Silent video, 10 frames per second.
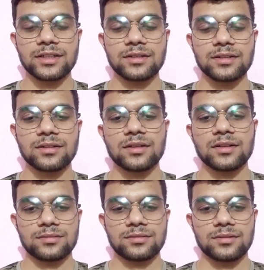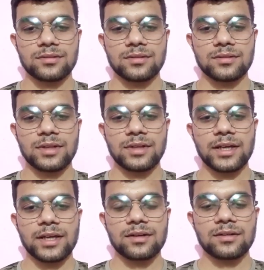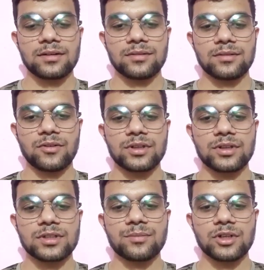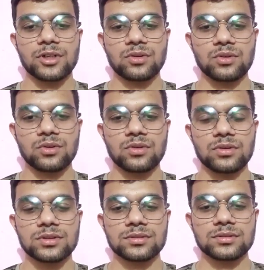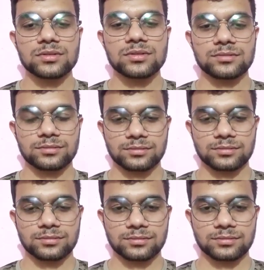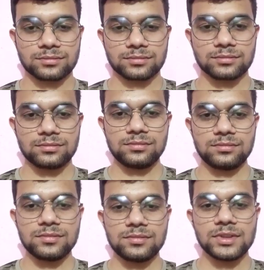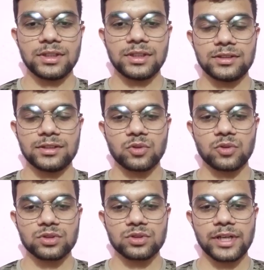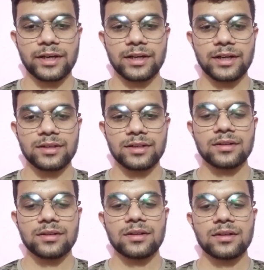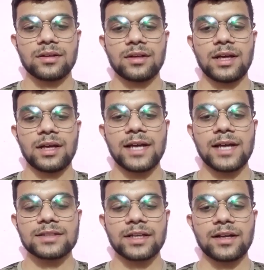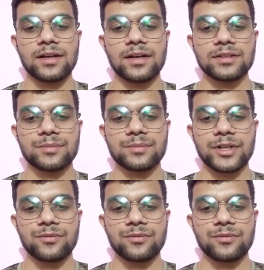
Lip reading: is a monosaccharide, and disaccharide is made from two monosaccharide units, like glucose, or glucose fructose.